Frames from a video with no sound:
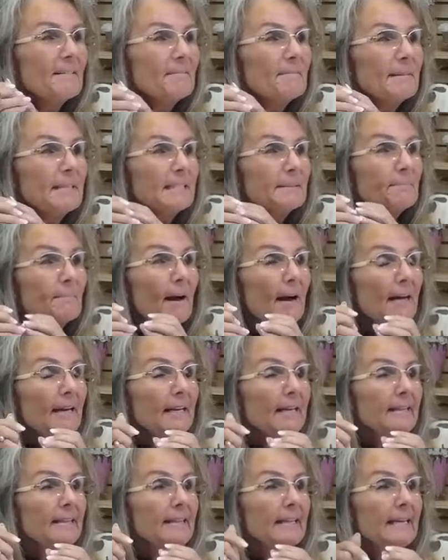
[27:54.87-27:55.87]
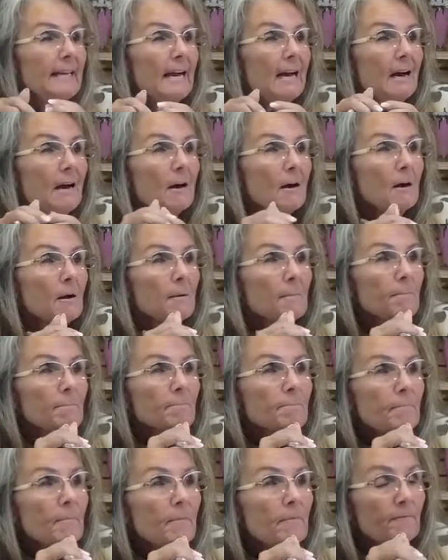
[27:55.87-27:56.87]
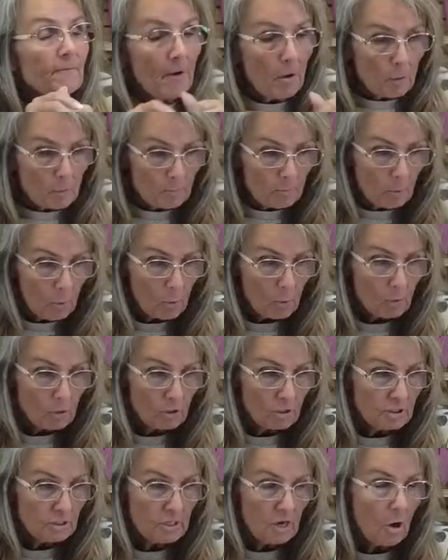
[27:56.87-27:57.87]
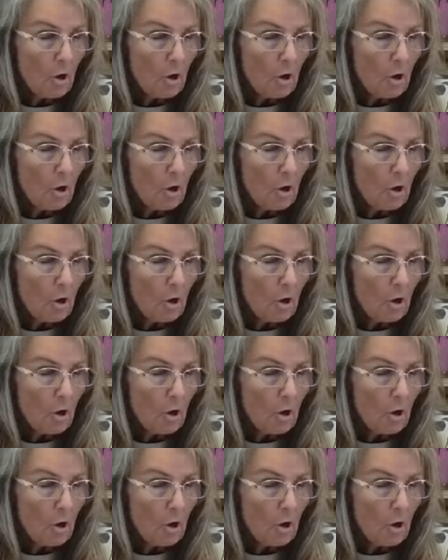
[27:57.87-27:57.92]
Miss Bonnie, the foam boards